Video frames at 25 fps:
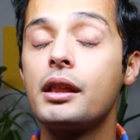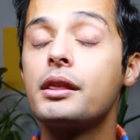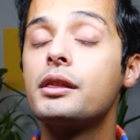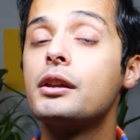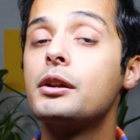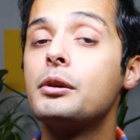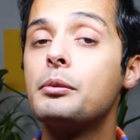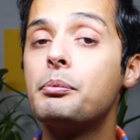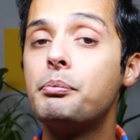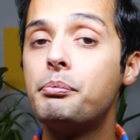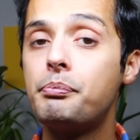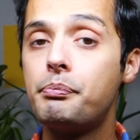
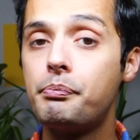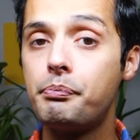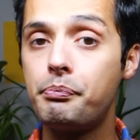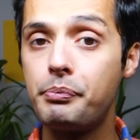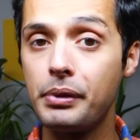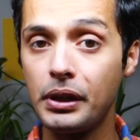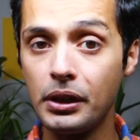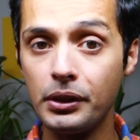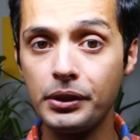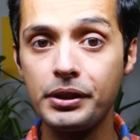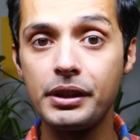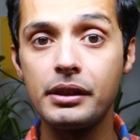They're
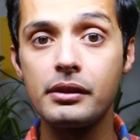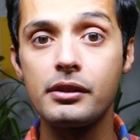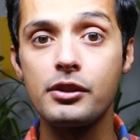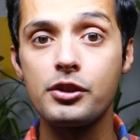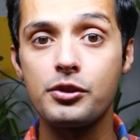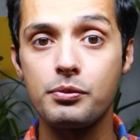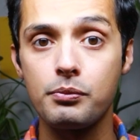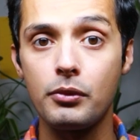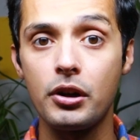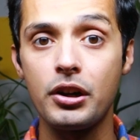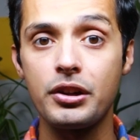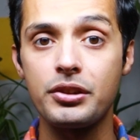building the
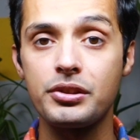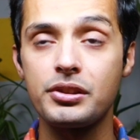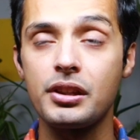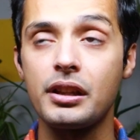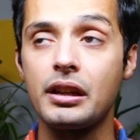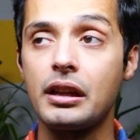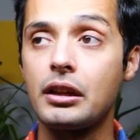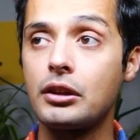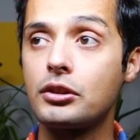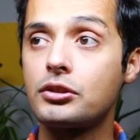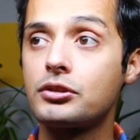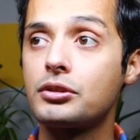smart
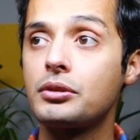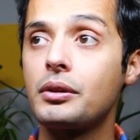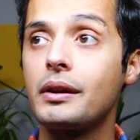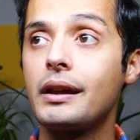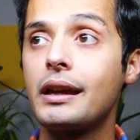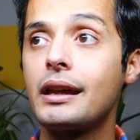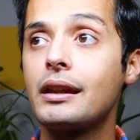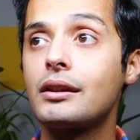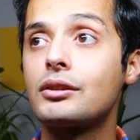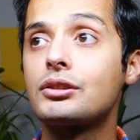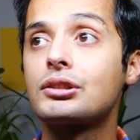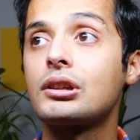city to
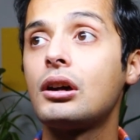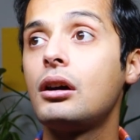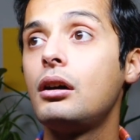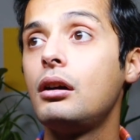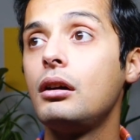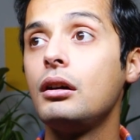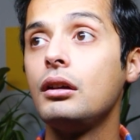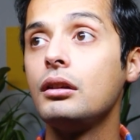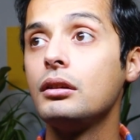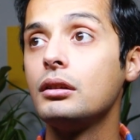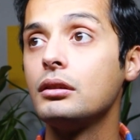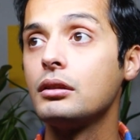end
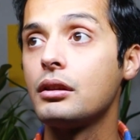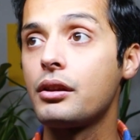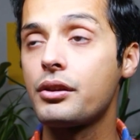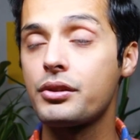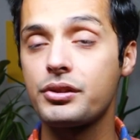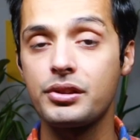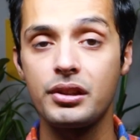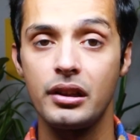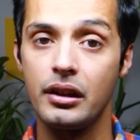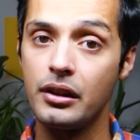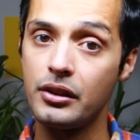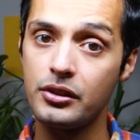all
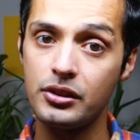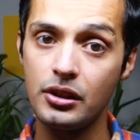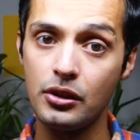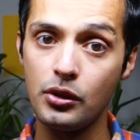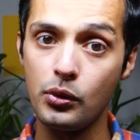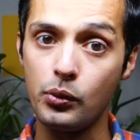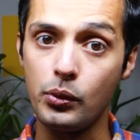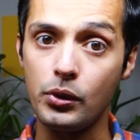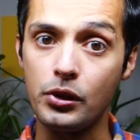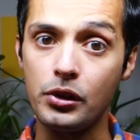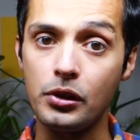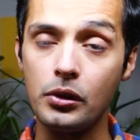cities in
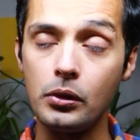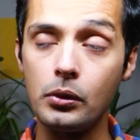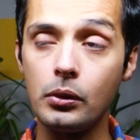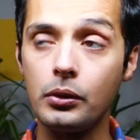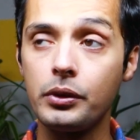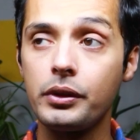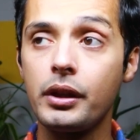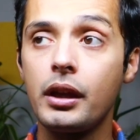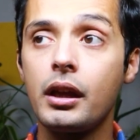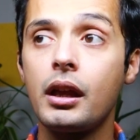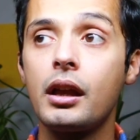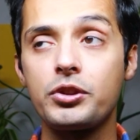the
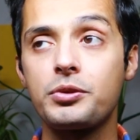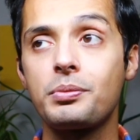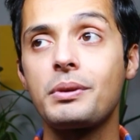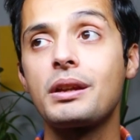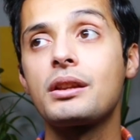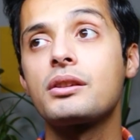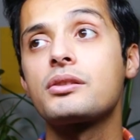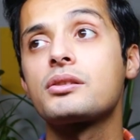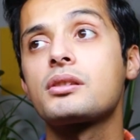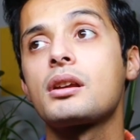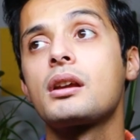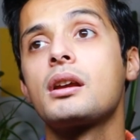world, which
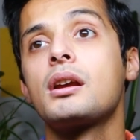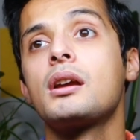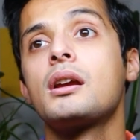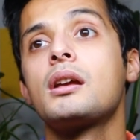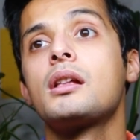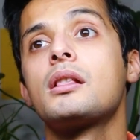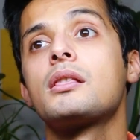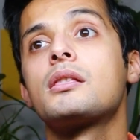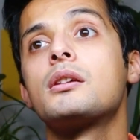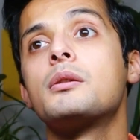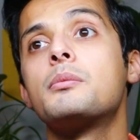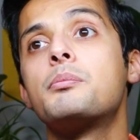means
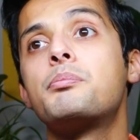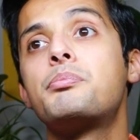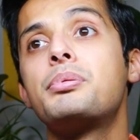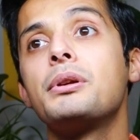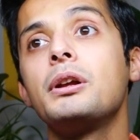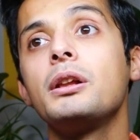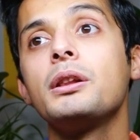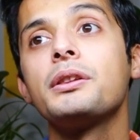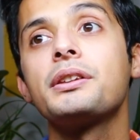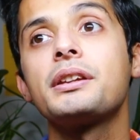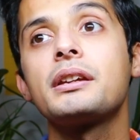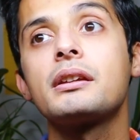they're
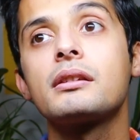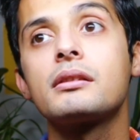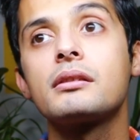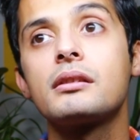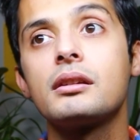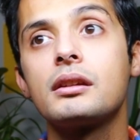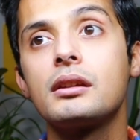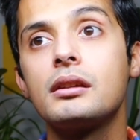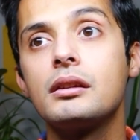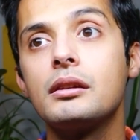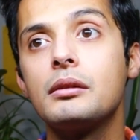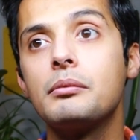building
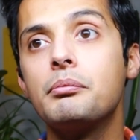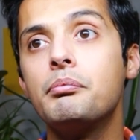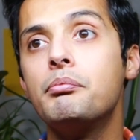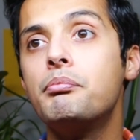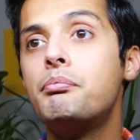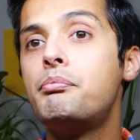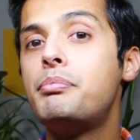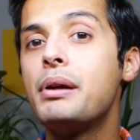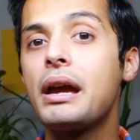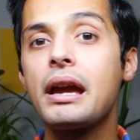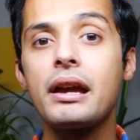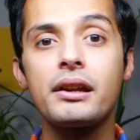the
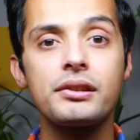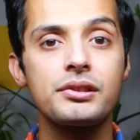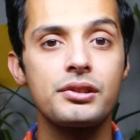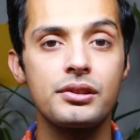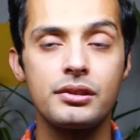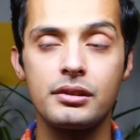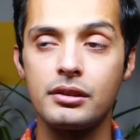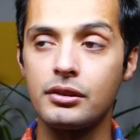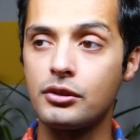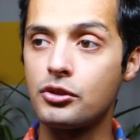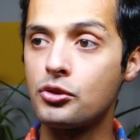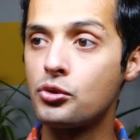
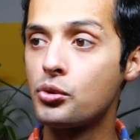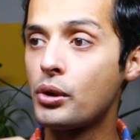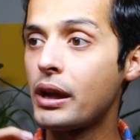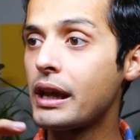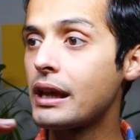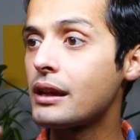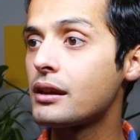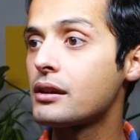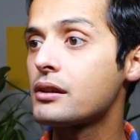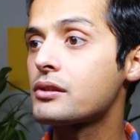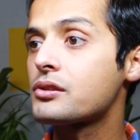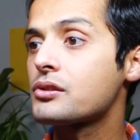best, the
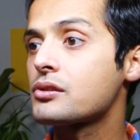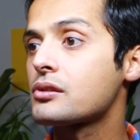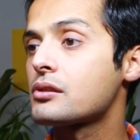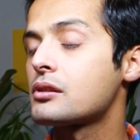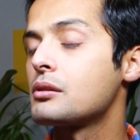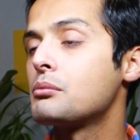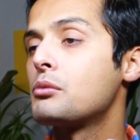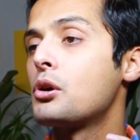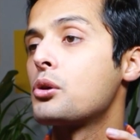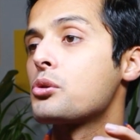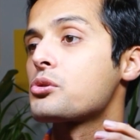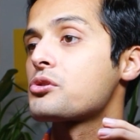greatest,
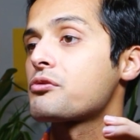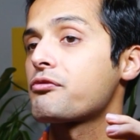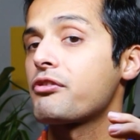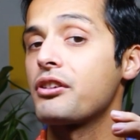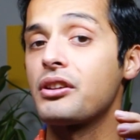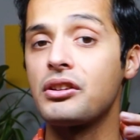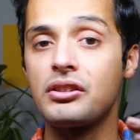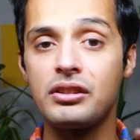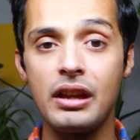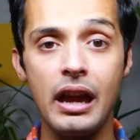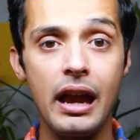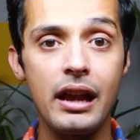the most
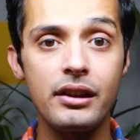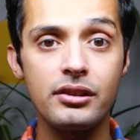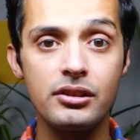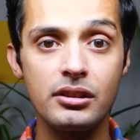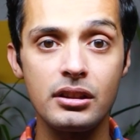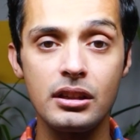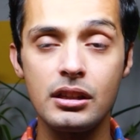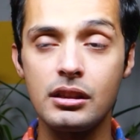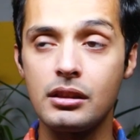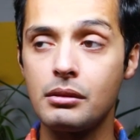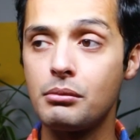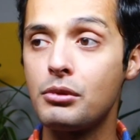
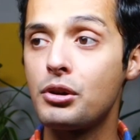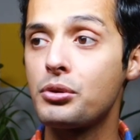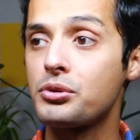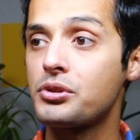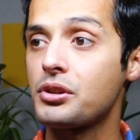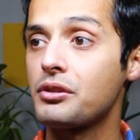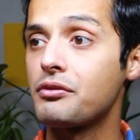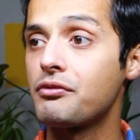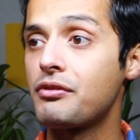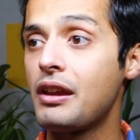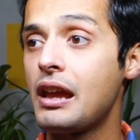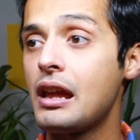fantastic, the
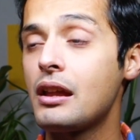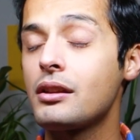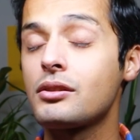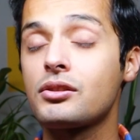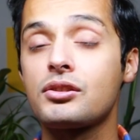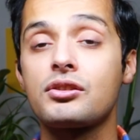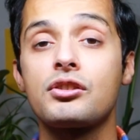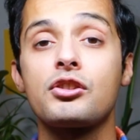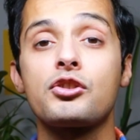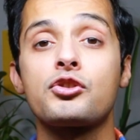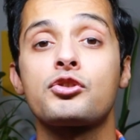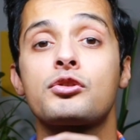most
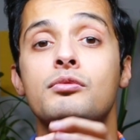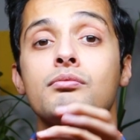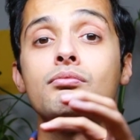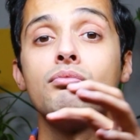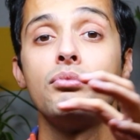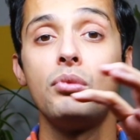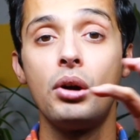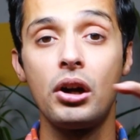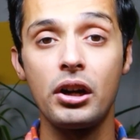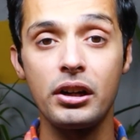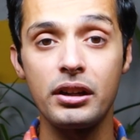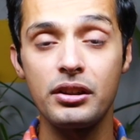advanced, the
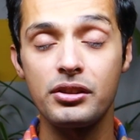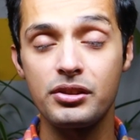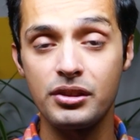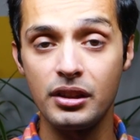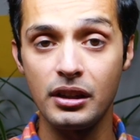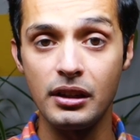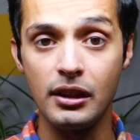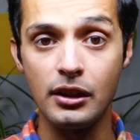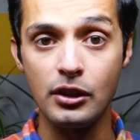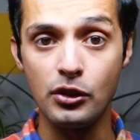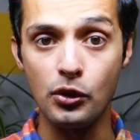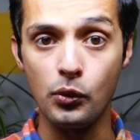smartest
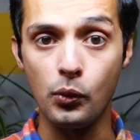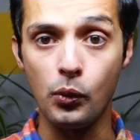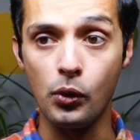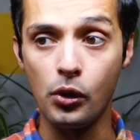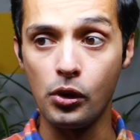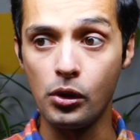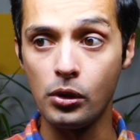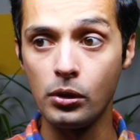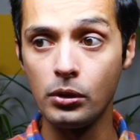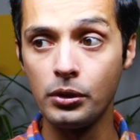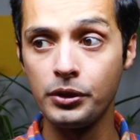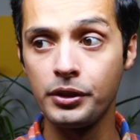city in the
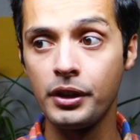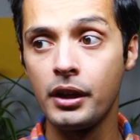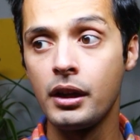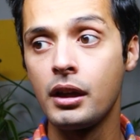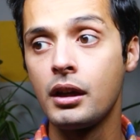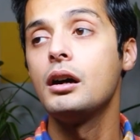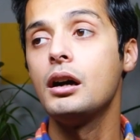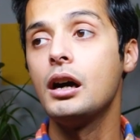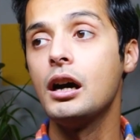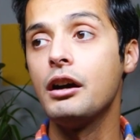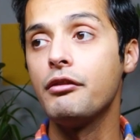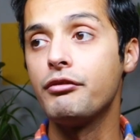world
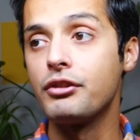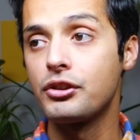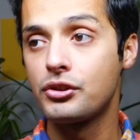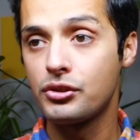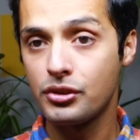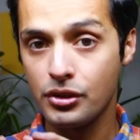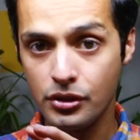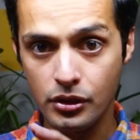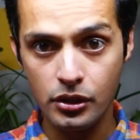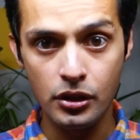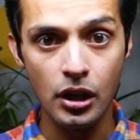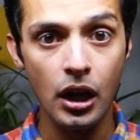of
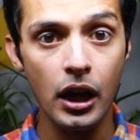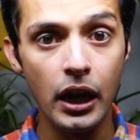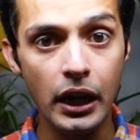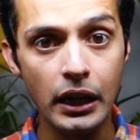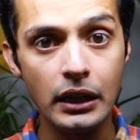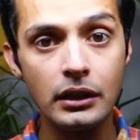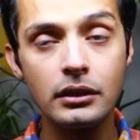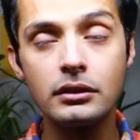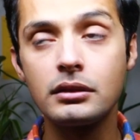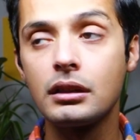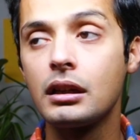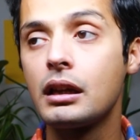its
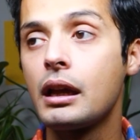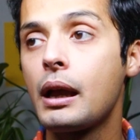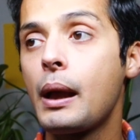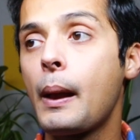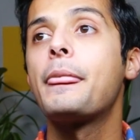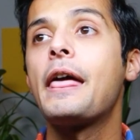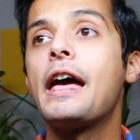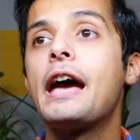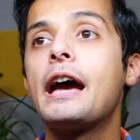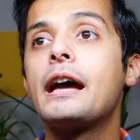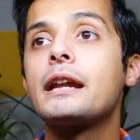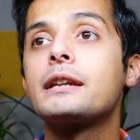kind,
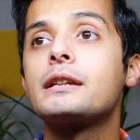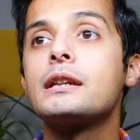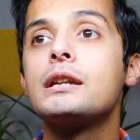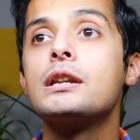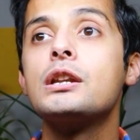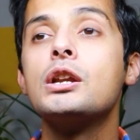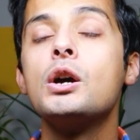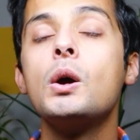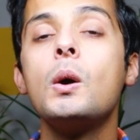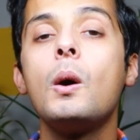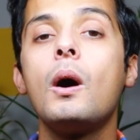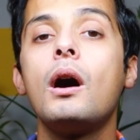that
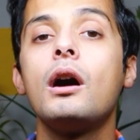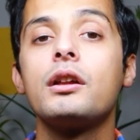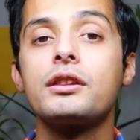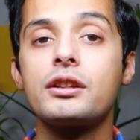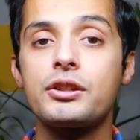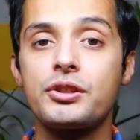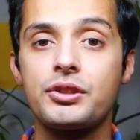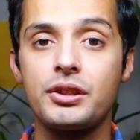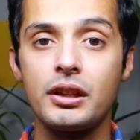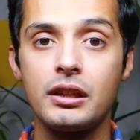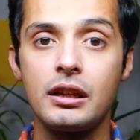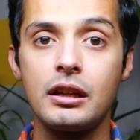no
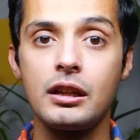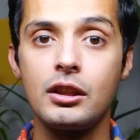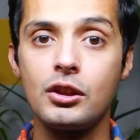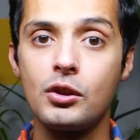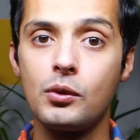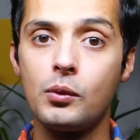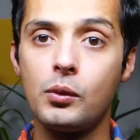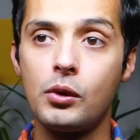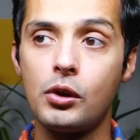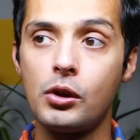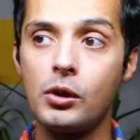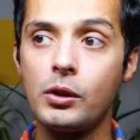other city in
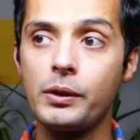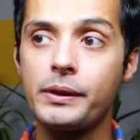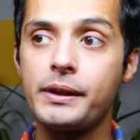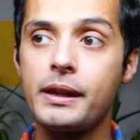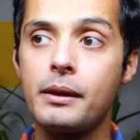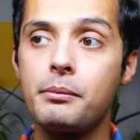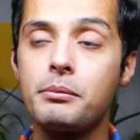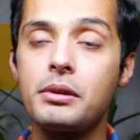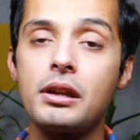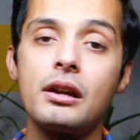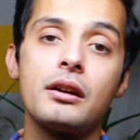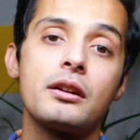the world
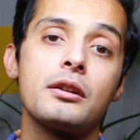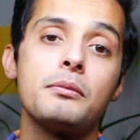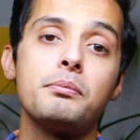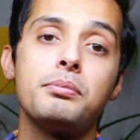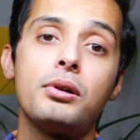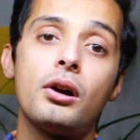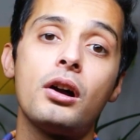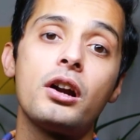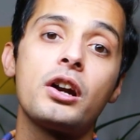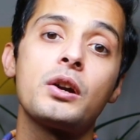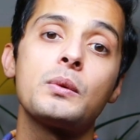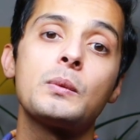can be on a
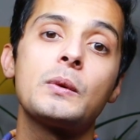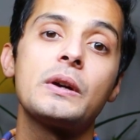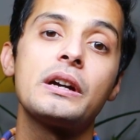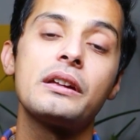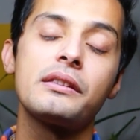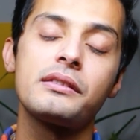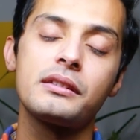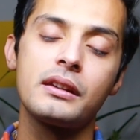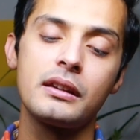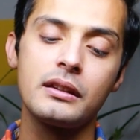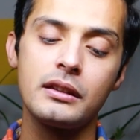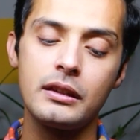par
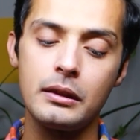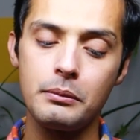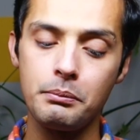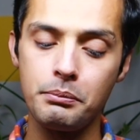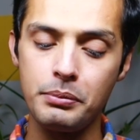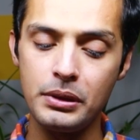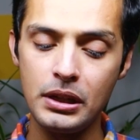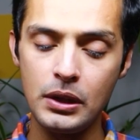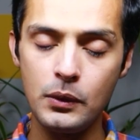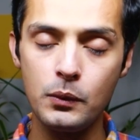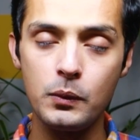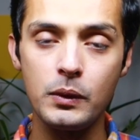with, can
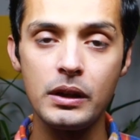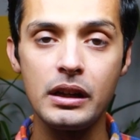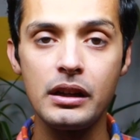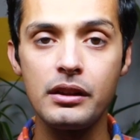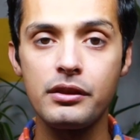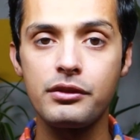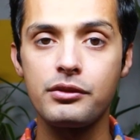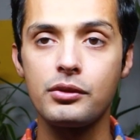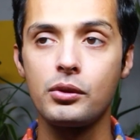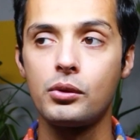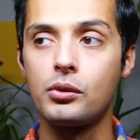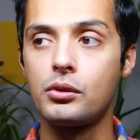compete
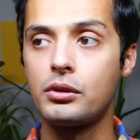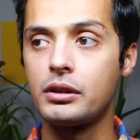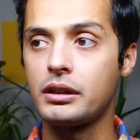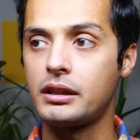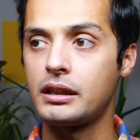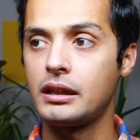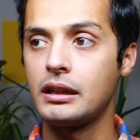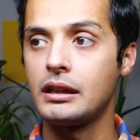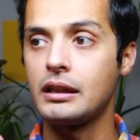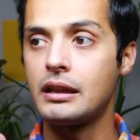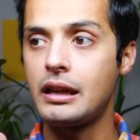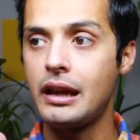with, or
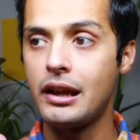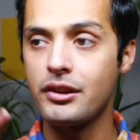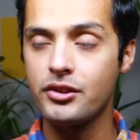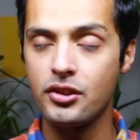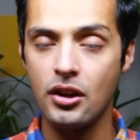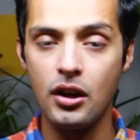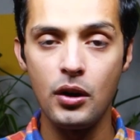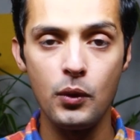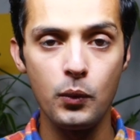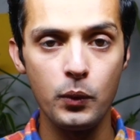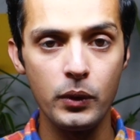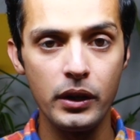can catch
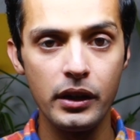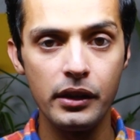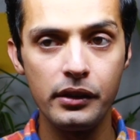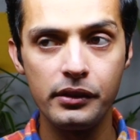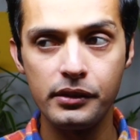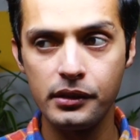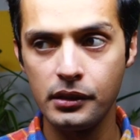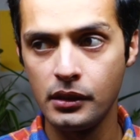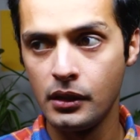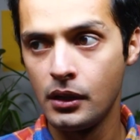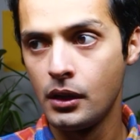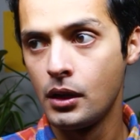up
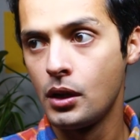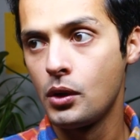with,